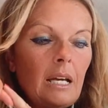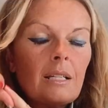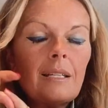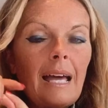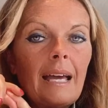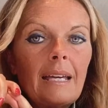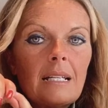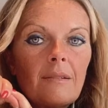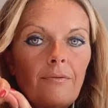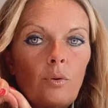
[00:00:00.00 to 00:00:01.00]
So that
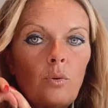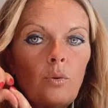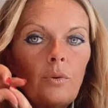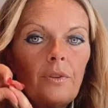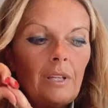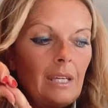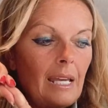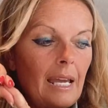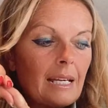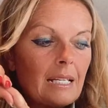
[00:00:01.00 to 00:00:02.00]
is for the
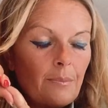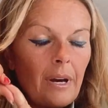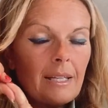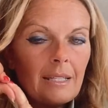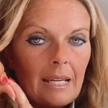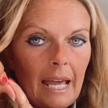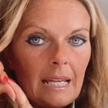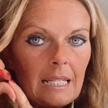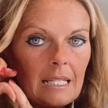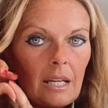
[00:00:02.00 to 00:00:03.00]
express
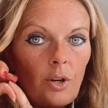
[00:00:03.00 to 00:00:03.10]
test